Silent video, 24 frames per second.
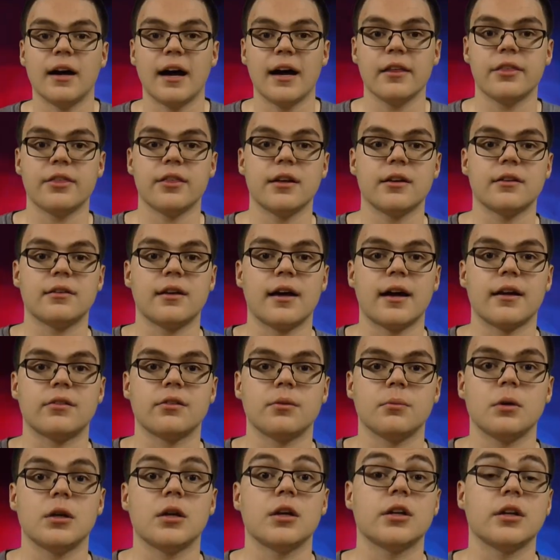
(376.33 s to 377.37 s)
I think that
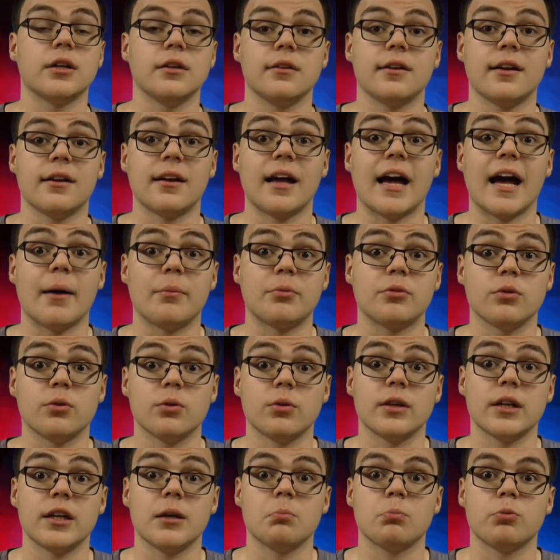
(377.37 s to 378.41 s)
Tamina can
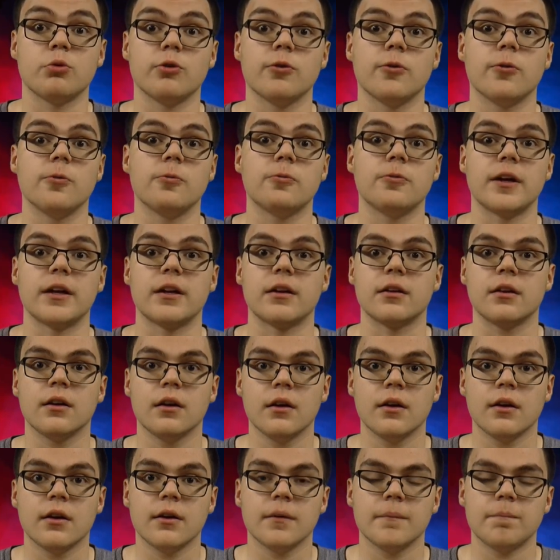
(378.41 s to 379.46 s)
absolutely improve and
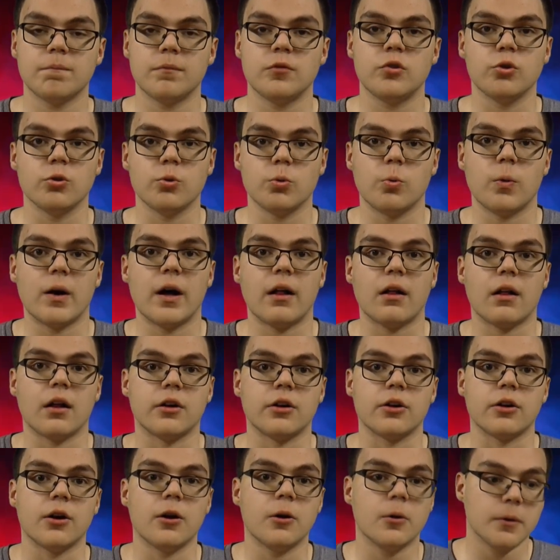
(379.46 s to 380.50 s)
do well on
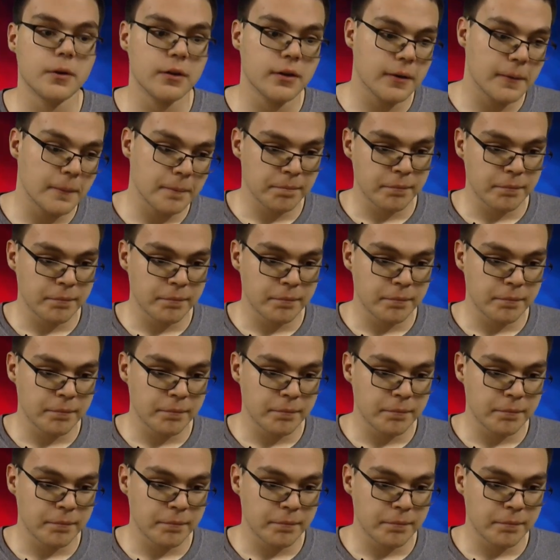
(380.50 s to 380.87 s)
her own.